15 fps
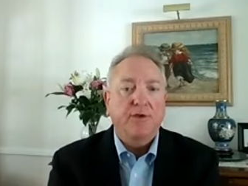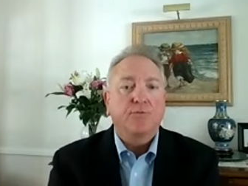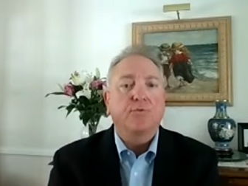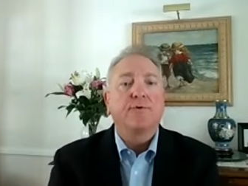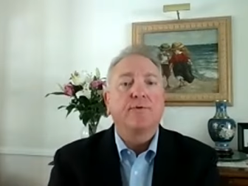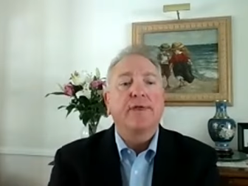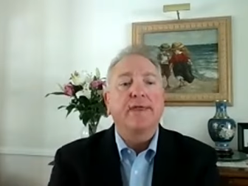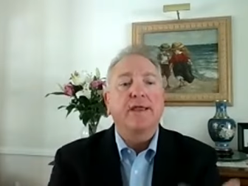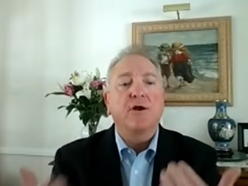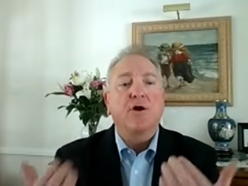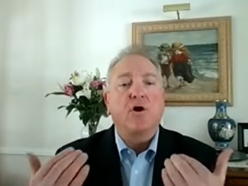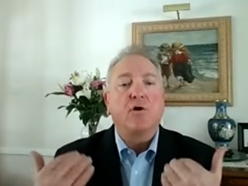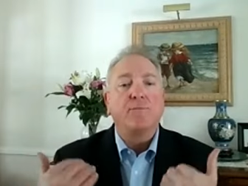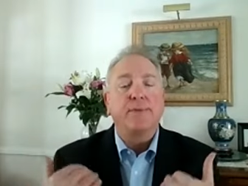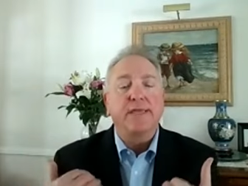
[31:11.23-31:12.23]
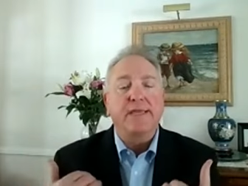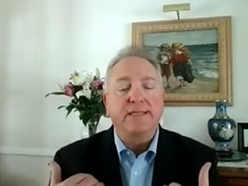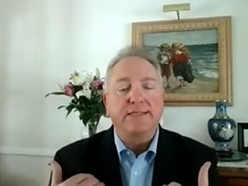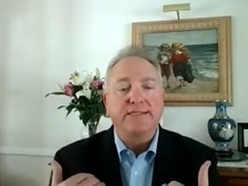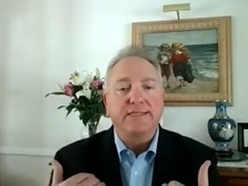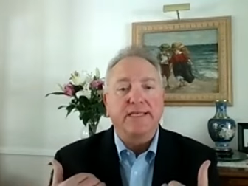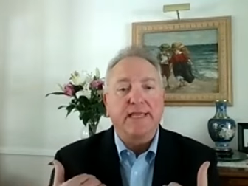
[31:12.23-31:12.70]
where they call me
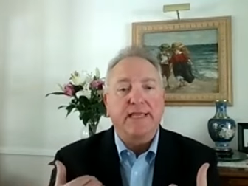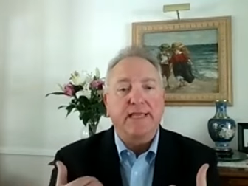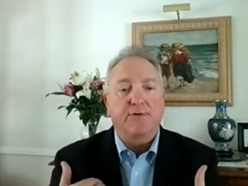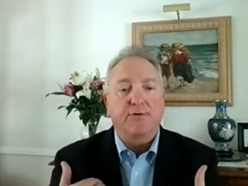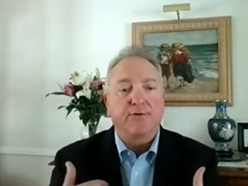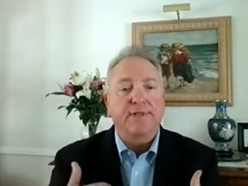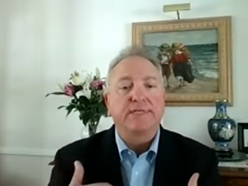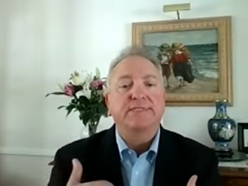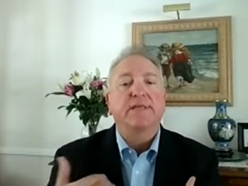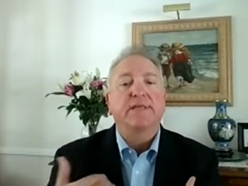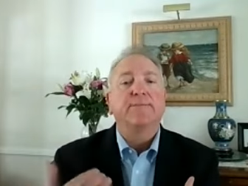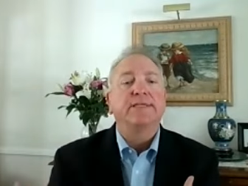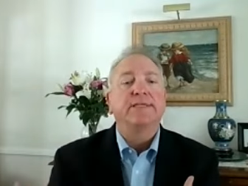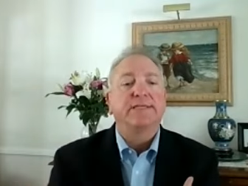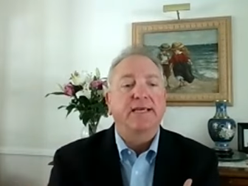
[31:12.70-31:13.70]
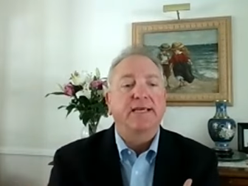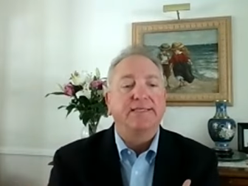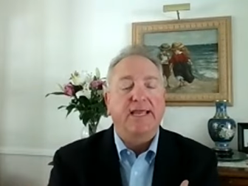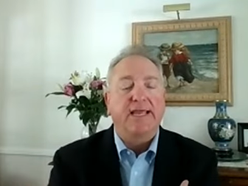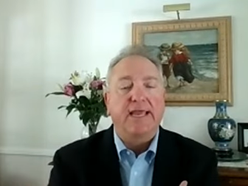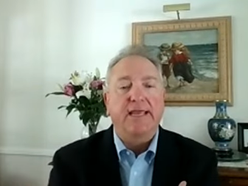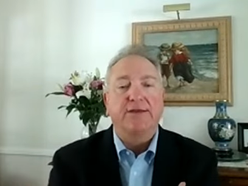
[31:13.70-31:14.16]
and say, or they send me a
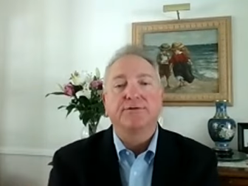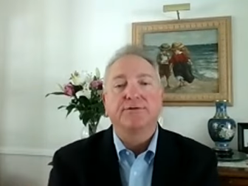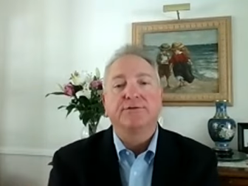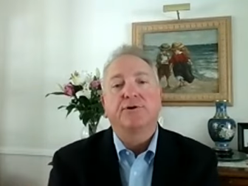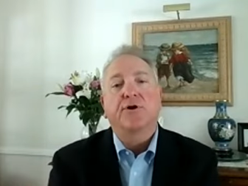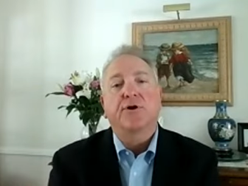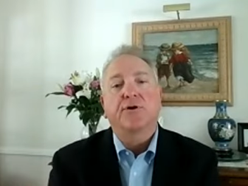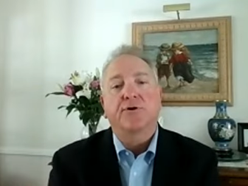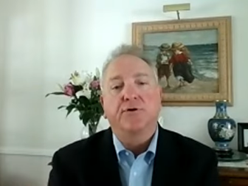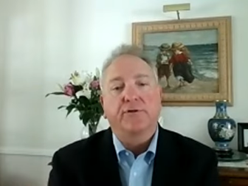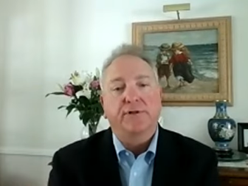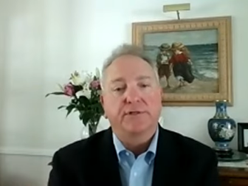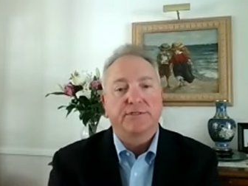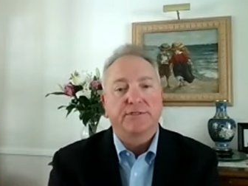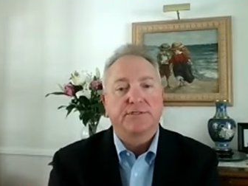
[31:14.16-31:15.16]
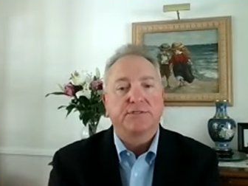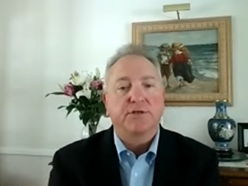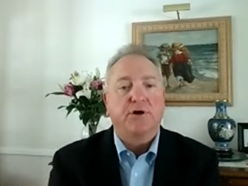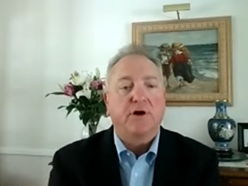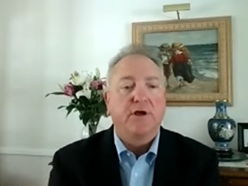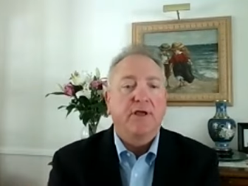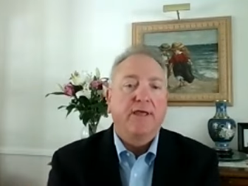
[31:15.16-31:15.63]
text, "Hey, here's an article I just
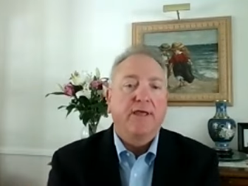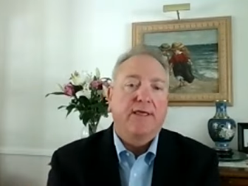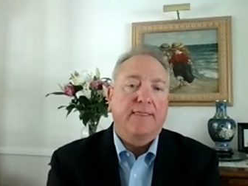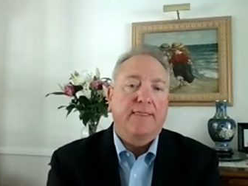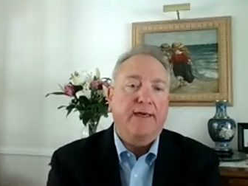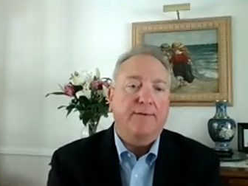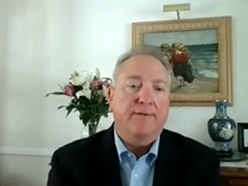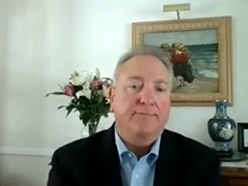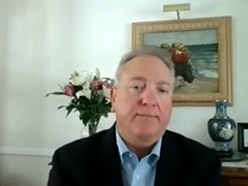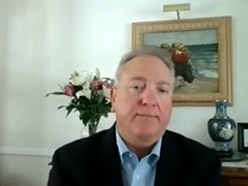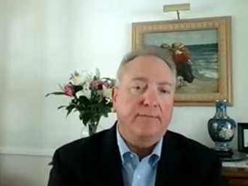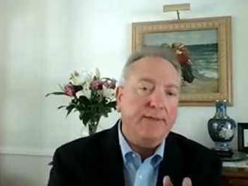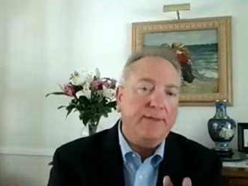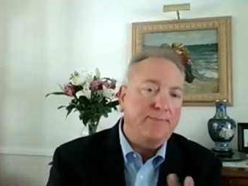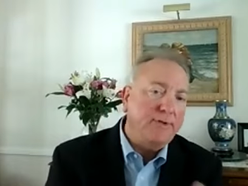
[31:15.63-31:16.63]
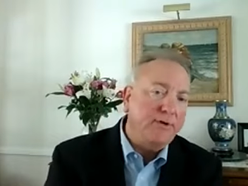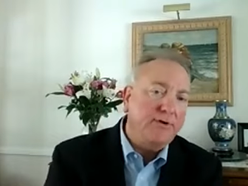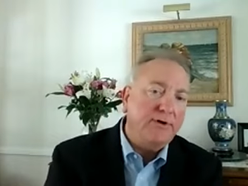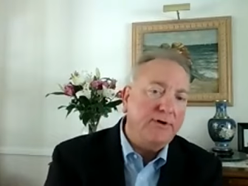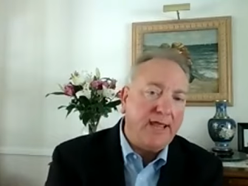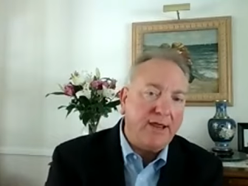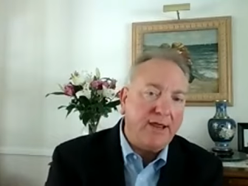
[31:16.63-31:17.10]
saw that might be a
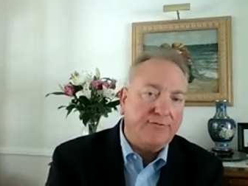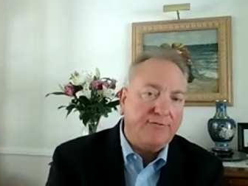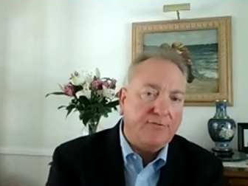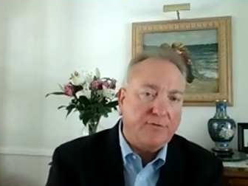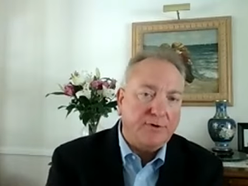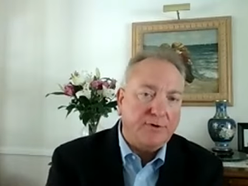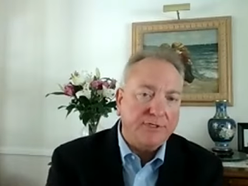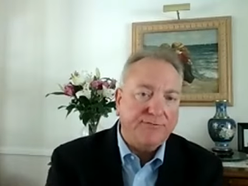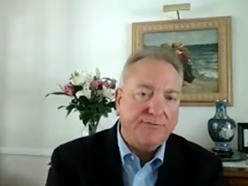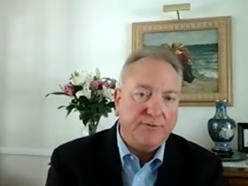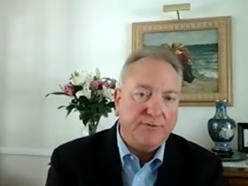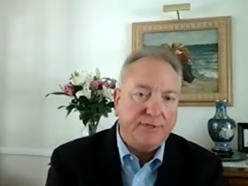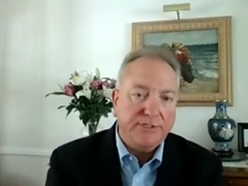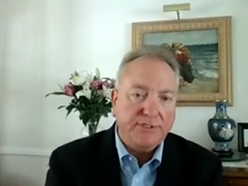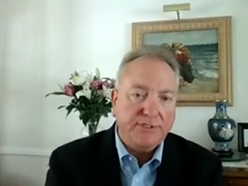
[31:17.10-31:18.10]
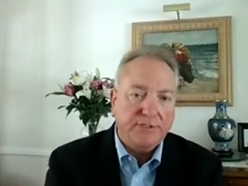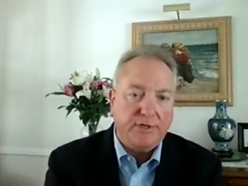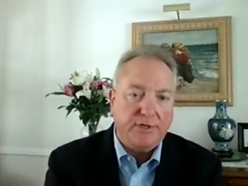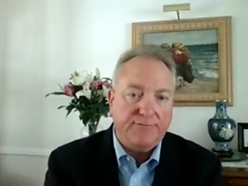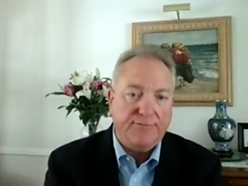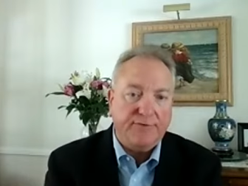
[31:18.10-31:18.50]
good angle for us for this uh,